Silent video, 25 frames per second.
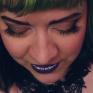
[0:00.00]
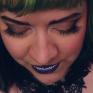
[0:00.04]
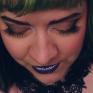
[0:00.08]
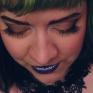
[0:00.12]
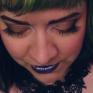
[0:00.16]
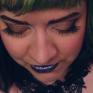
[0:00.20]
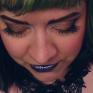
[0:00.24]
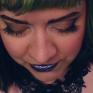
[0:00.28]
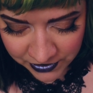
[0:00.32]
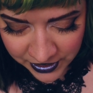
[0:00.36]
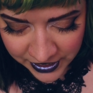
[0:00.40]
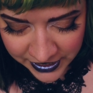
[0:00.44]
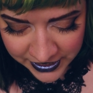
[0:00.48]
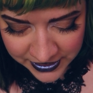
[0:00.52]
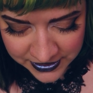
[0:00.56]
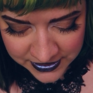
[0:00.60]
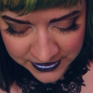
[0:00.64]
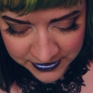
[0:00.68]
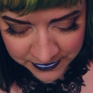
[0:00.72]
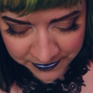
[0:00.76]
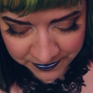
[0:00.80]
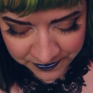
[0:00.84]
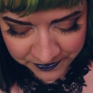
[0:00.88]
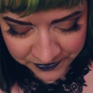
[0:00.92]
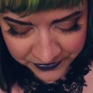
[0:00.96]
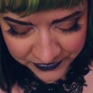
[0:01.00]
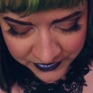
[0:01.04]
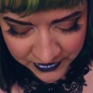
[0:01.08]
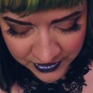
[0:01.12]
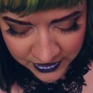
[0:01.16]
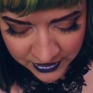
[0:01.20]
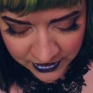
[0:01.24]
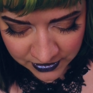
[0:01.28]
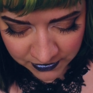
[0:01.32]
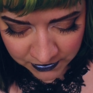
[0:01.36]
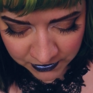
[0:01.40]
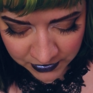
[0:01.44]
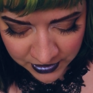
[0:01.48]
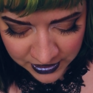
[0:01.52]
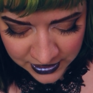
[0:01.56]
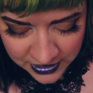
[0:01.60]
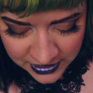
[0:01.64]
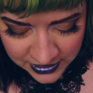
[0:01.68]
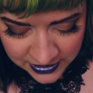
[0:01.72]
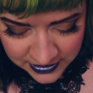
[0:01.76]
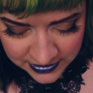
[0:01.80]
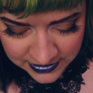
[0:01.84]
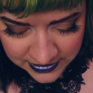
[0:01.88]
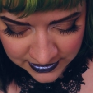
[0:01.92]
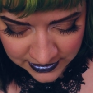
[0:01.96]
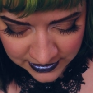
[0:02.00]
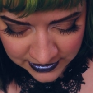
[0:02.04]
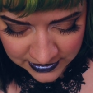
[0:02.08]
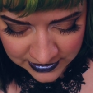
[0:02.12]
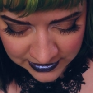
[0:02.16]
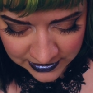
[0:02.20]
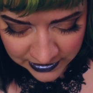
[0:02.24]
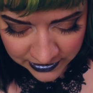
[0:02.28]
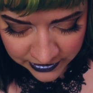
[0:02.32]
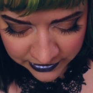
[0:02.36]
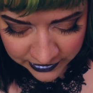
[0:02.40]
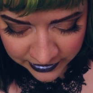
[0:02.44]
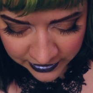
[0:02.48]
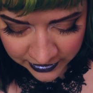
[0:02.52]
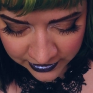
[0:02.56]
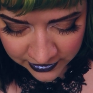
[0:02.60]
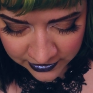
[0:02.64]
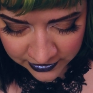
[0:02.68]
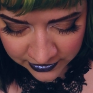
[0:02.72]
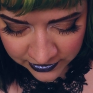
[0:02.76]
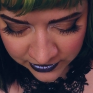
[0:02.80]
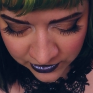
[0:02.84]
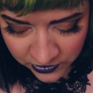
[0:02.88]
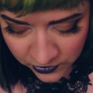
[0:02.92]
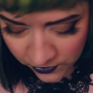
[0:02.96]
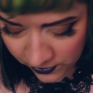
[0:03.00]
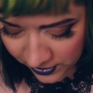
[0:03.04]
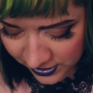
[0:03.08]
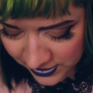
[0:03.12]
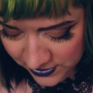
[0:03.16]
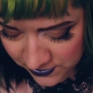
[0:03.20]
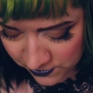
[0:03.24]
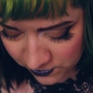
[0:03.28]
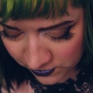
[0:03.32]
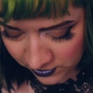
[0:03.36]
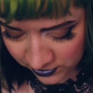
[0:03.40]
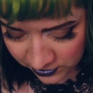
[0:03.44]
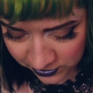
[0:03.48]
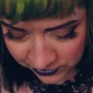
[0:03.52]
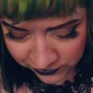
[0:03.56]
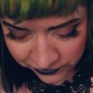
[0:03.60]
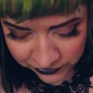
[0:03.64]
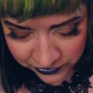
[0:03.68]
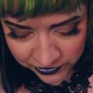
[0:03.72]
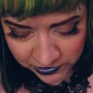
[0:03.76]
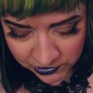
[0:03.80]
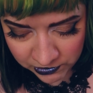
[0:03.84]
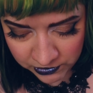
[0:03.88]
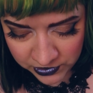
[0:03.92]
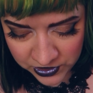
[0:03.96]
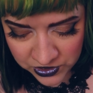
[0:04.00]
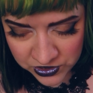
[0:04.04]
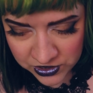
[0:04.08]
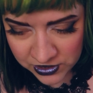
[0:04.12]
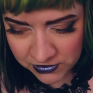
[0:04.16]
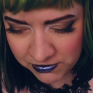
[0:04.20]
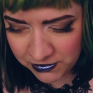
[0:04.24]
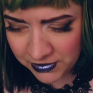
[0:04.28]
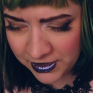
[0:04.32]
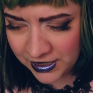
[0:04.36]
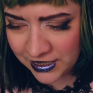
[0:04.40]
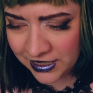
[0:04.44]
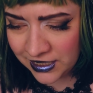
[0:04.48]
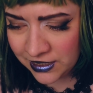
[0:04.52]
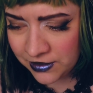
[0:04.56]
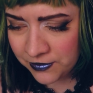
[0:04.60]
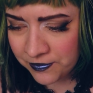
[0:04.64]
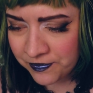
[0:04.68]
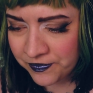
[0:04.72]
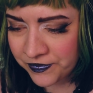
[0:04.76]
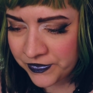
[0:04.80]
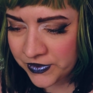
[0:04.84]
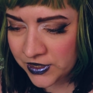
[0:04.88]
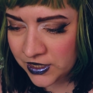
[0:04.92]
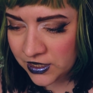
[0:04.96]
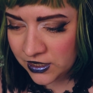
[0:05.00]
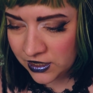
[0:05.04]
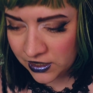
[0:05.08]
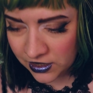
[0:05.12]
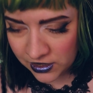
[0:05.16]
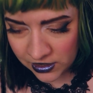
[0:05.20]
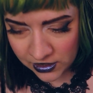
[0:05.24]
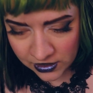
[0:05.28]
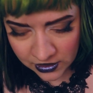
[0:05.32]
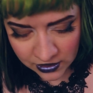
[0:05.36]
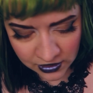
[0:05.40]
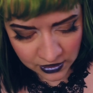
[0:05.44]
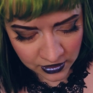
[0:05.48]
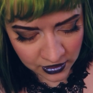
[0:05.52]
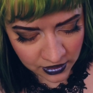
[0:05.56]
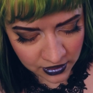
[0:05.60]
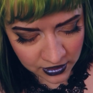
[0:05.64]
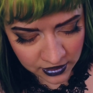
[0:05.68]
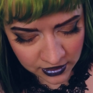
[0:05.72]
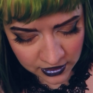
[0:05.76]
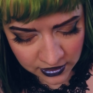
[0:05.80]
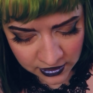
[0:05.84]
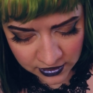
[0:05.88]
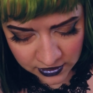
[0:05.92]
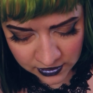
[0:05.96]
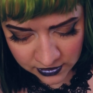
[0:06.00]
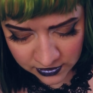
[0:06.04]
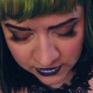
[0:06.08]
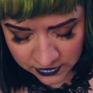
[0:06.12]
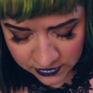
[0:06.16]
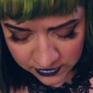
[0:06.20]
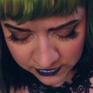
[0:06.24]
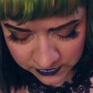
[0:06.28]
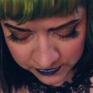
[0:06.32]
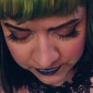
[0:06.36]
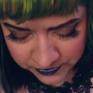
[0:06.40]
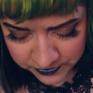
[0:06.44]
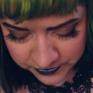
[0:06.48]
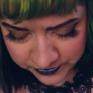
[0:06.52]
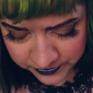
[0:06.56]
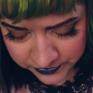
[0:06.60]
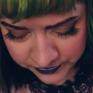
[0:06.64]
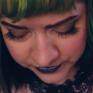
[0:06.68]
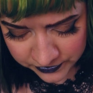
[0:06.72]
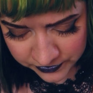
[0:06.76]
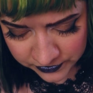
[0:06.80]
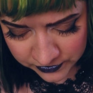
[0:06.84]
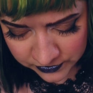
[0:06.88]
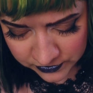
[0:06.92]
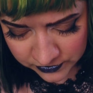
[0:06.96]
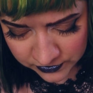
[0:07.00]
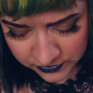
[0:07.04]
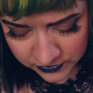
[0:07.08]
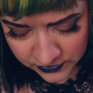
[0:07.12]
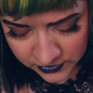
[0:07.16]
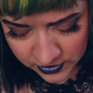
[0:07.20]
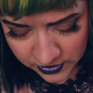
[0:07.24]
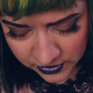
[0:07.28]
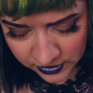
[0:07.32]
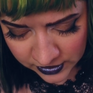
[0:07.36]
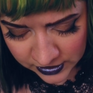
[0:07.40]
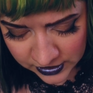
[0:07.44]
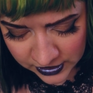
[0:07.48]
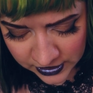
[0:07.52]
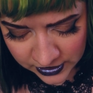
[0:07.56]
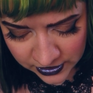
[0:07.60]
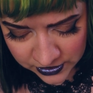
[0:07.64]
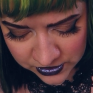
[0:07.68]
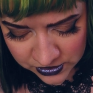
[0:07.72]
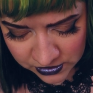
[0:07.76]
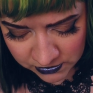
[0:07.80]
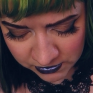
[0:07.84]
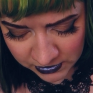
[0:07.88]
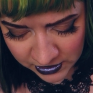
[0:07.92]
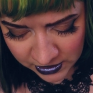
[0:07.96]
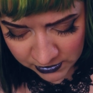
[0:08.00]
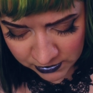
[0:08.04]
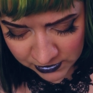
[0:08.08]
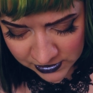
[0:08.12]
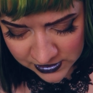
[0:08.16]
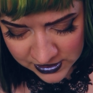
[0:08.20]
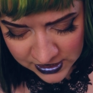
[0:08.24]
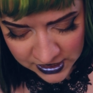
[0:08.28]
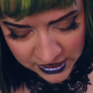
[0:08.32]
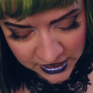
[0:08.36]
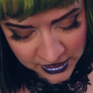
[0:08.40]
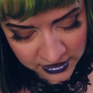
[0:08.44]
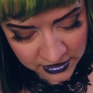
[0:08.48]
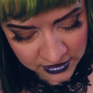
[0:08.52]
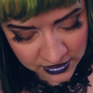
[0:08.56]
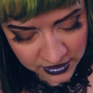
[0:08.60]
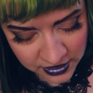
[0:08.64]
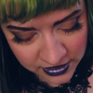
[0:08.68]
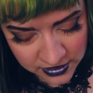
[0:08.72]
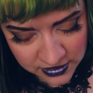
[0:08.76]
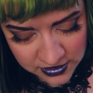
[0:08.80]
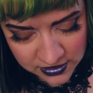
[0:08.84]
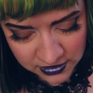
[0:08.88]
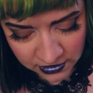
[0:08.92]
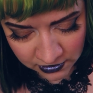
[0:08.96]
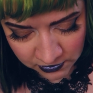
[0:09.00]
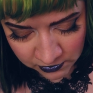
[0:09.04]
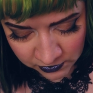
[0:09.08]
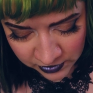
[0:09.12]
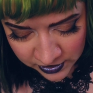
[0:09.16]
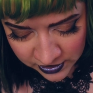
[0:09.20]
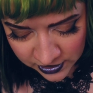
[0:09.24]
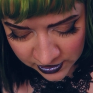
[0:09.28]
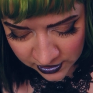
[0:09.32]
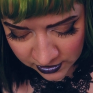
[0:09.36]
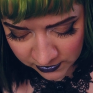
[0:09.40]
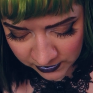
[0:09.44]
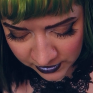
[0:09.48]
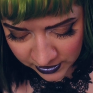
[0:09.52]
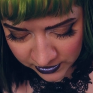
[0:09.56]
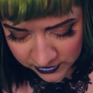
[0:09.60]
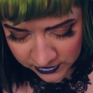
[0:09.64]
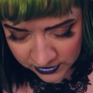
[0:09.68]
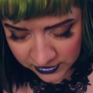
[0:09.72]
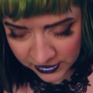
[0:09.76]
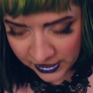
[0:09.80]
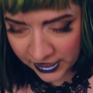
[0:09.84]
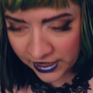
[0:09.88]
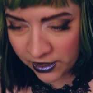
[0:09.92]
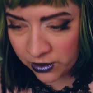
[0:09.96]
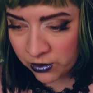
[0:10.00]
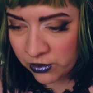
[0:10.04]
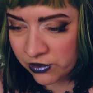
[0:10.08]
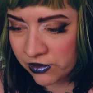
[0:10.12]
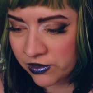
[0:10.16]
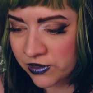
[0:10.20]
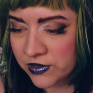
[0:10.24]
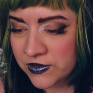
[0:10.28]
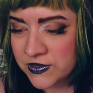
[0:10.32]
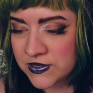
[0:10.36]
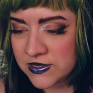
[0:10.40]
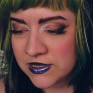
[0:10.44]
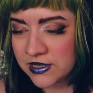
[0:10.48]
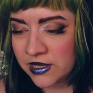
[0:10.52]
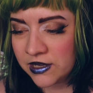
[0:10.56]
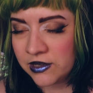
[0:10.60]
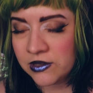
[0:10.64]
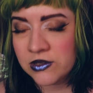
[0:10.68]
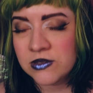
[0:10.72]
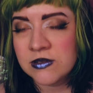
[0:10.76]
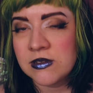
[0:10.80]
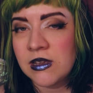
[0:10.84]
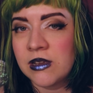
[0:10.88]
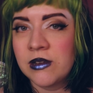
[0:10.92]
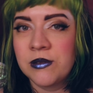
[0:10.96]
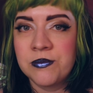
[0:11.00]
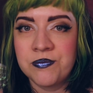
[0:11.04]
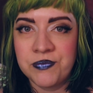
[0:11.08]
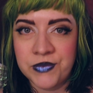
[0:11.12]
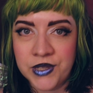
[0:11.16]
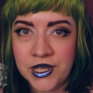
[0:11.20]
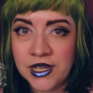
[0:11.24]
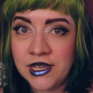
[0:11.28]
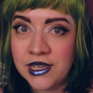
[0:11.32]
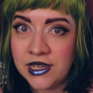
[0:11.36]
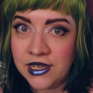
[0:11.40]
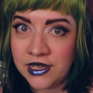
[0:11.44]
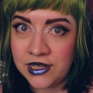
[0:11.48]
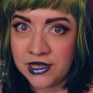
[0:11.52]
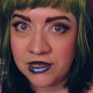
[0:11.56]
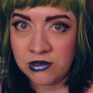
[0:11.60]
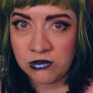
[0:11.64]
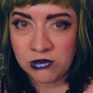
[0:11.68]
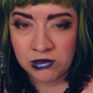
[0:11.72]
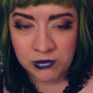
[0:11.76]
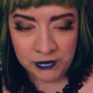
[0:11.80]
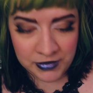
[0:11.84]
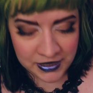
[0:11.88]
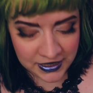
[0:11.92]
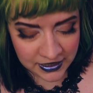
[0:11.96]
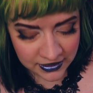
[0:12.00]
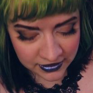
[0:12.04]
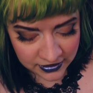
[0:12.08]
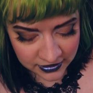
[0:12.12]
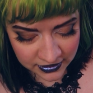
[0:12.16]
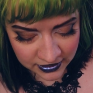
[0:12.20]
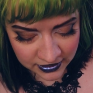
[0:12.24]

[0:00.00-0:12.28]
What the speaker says: Alright, but this is looking quite wonderful. We should be, I think I should be able to get that done within about an hour or so, so you will be